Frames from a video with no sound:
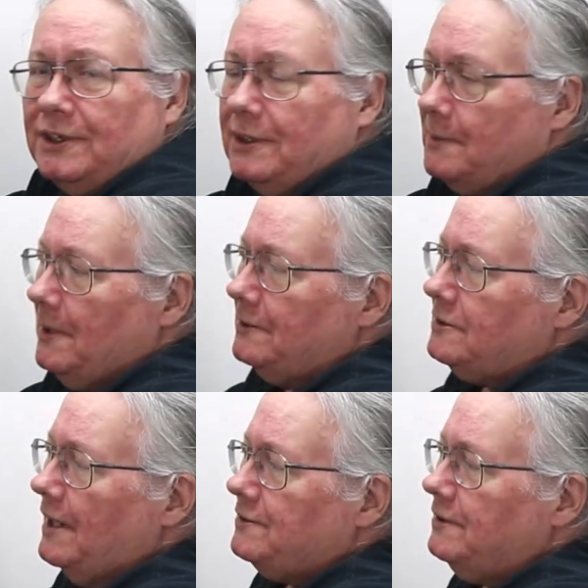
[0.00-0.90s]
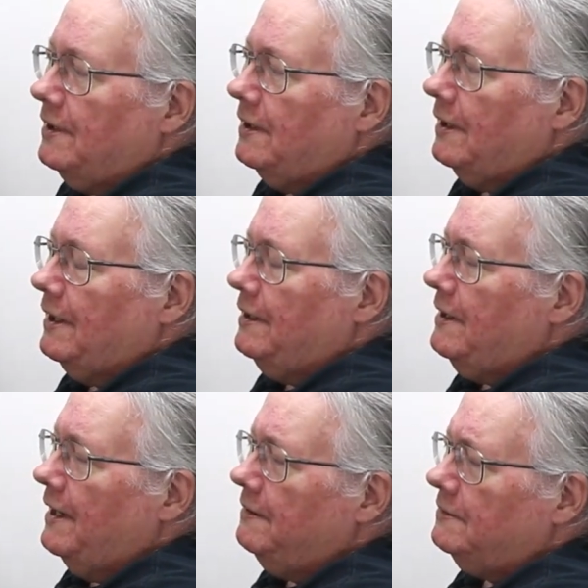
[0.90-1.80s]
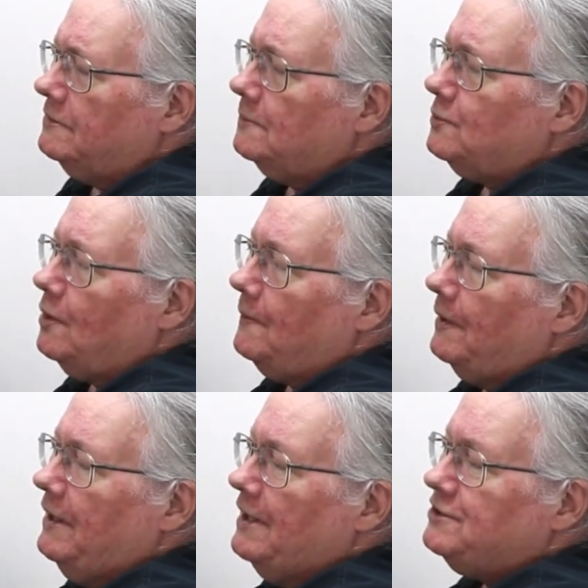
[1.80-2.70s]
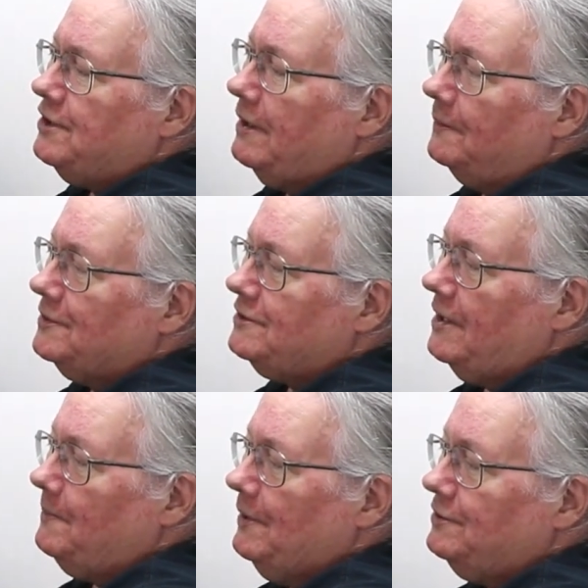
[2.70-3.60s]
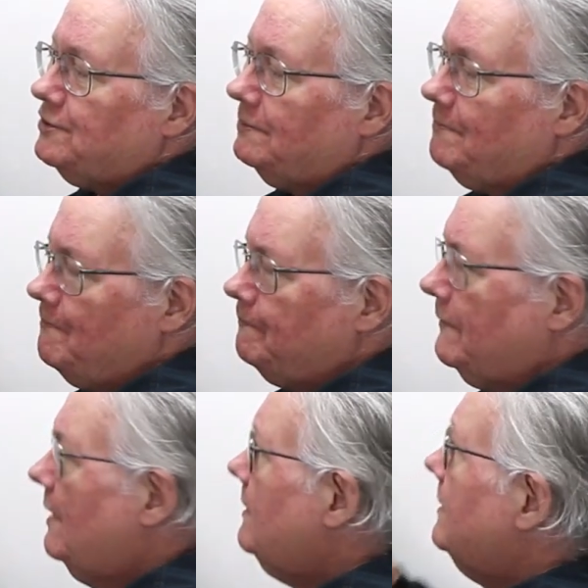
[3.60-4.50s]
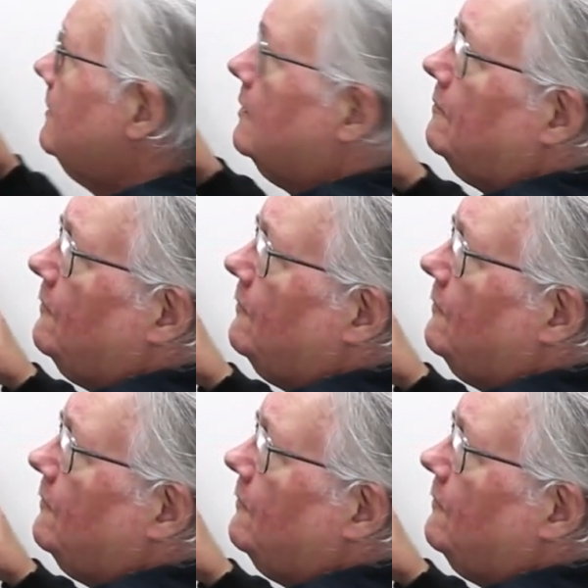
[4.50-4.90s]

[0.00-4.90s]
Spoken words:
see that, but it's actually some sort of an etching of the same engine, again, the